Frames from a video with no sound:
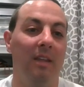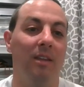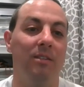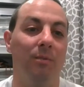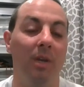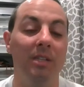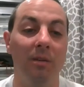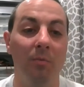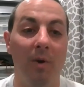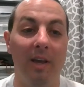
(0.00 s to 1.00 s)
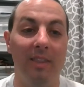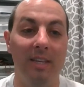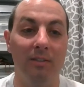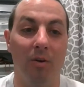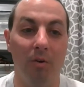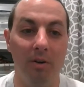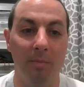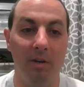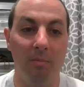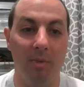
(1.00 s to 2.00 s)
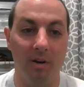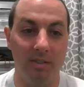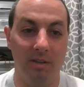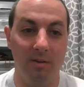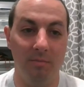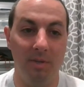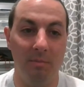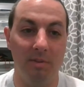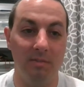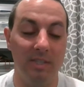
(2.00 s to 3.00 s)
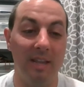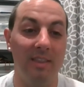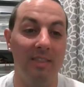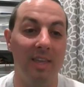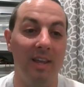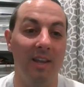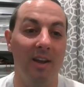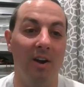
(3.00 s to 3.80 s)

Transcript: There's a reason why these ornamental barks at Home Depot say that they